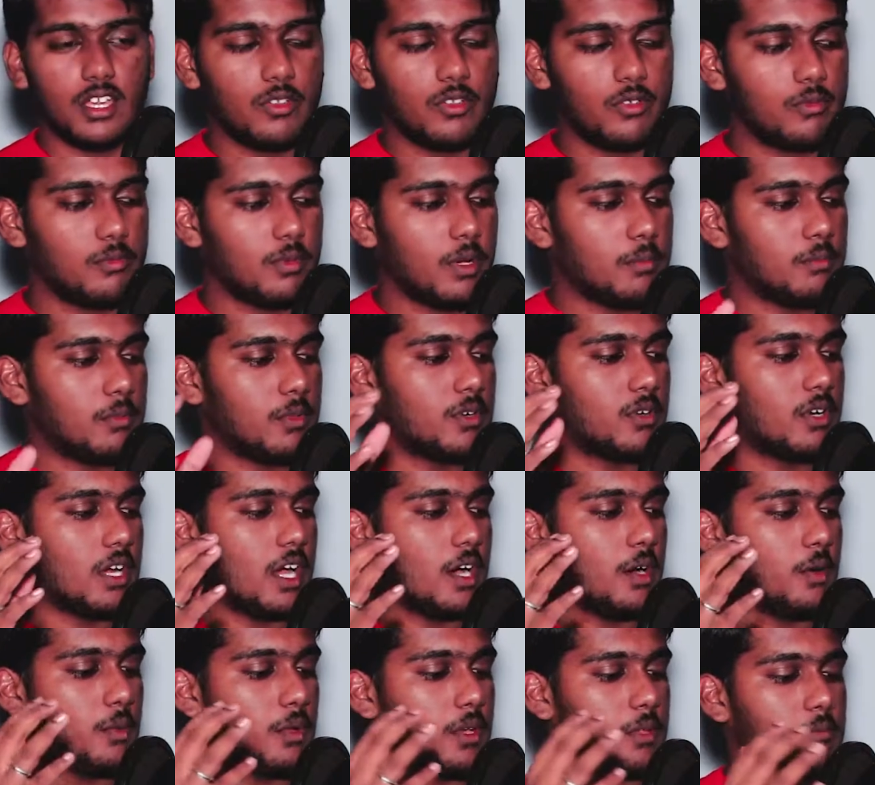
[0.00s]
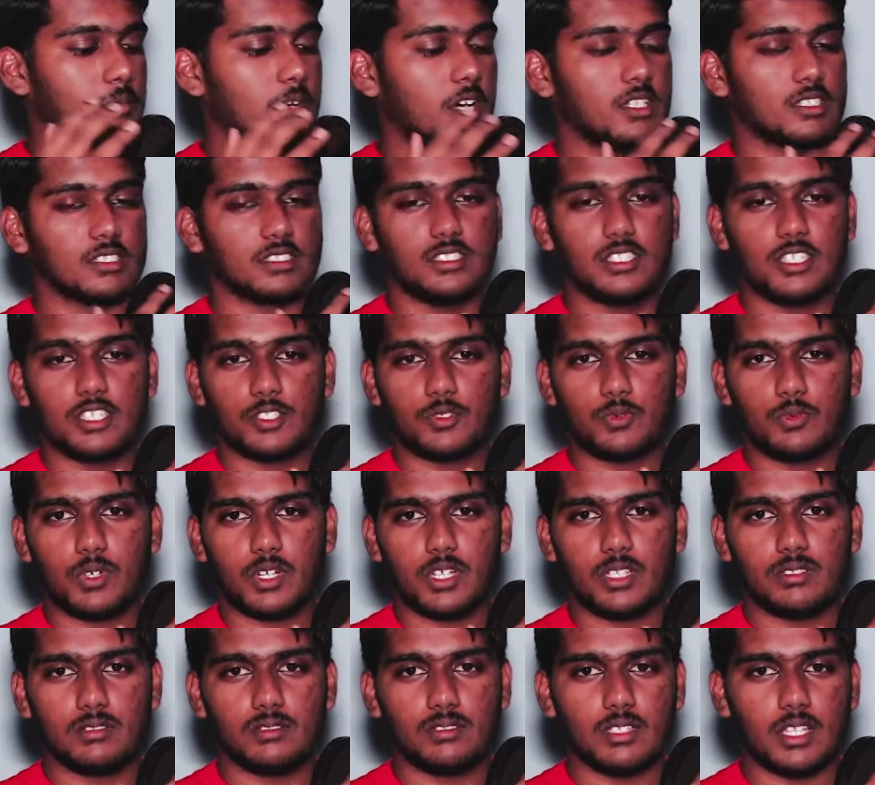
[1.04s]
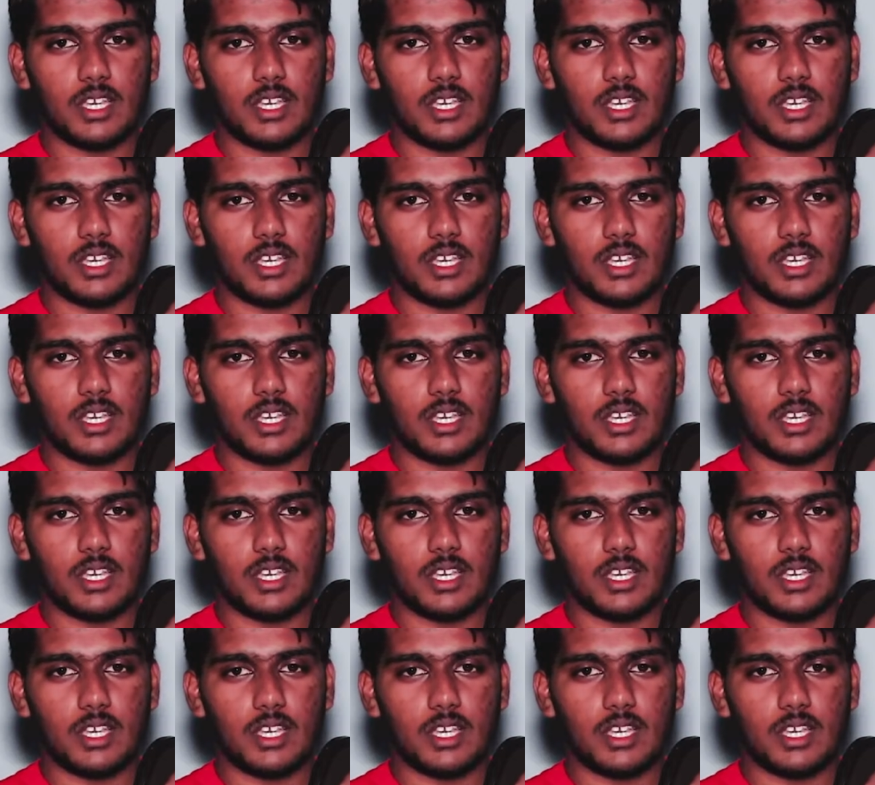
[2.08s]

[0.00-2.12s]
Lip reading: You remember how we unboxed this one?